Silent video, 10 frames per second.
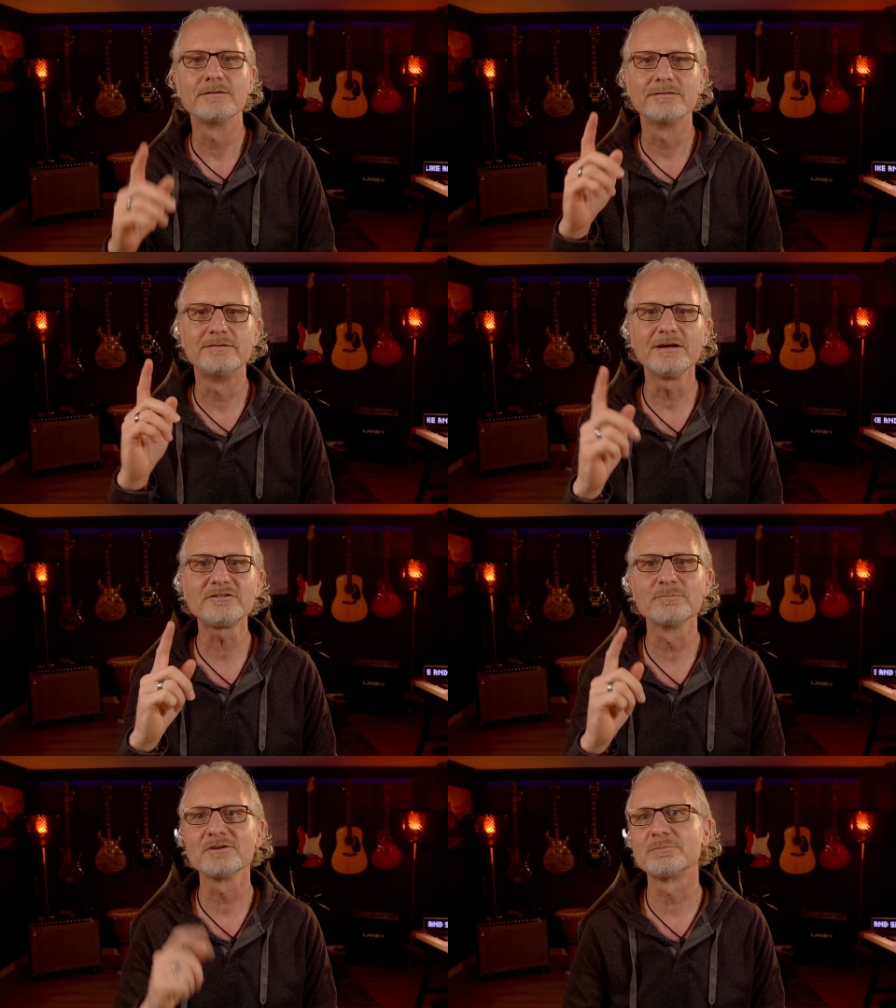
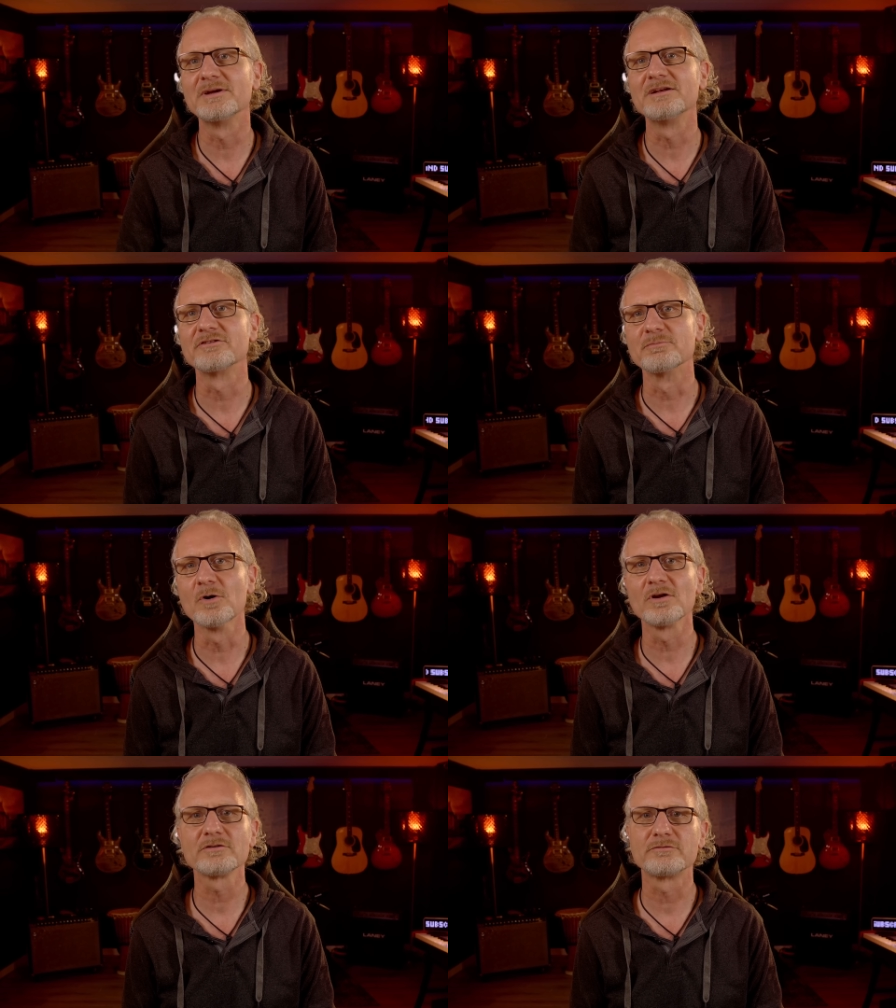This must be the
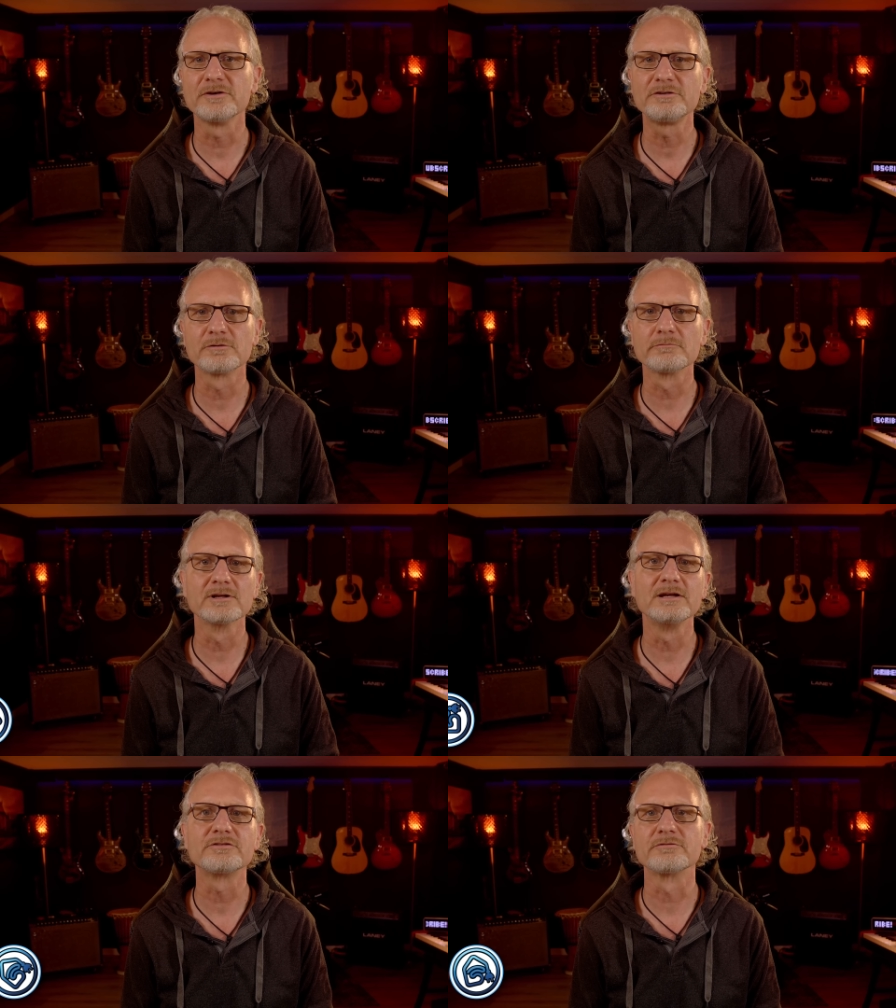smallest visual
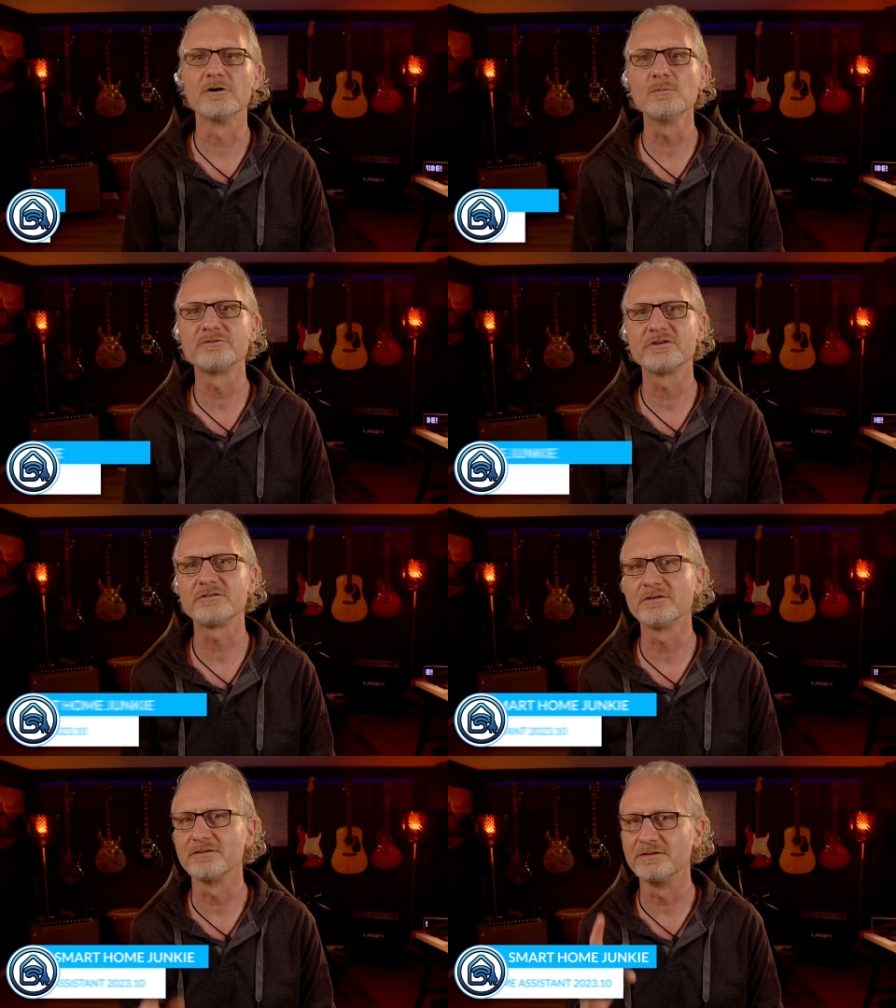release of Home
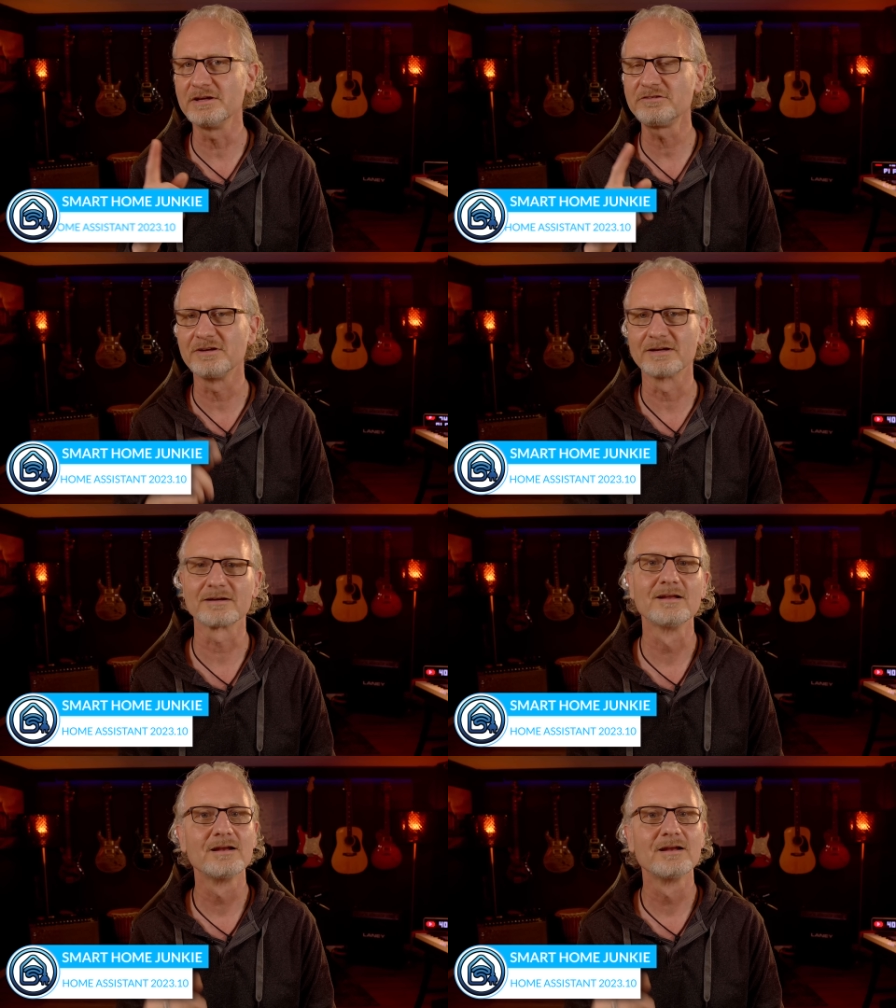Assistant this year.